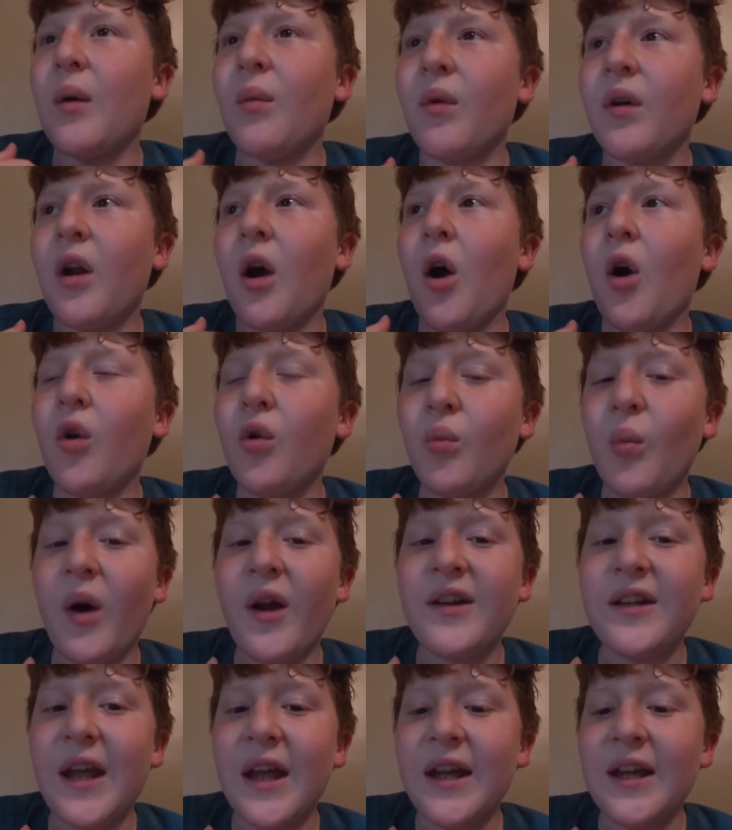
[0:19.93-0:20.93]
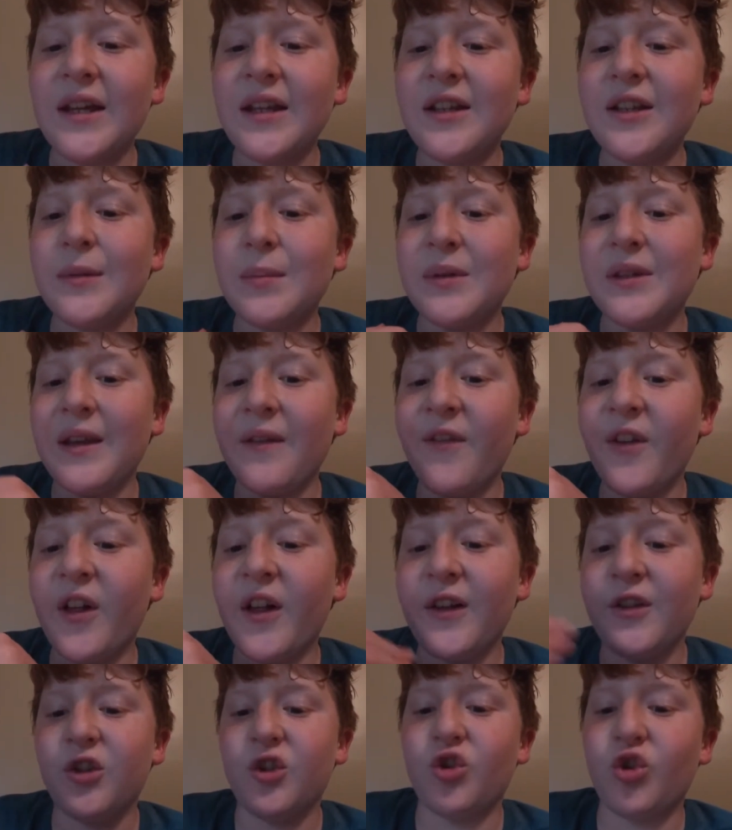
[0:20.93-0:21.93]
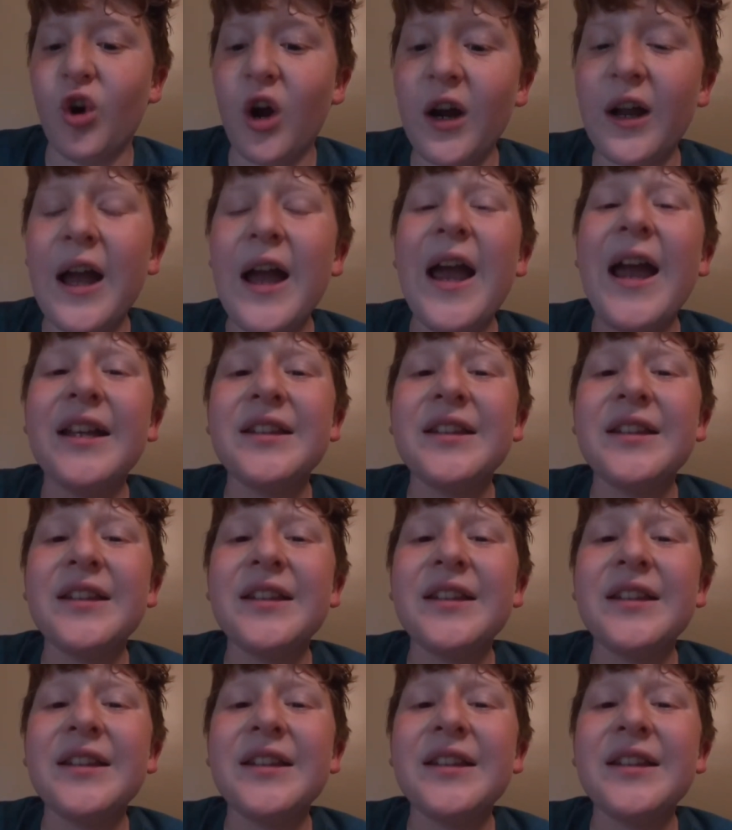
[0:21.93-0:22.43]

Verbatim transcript: want to own one day. Specifically, it's a truck.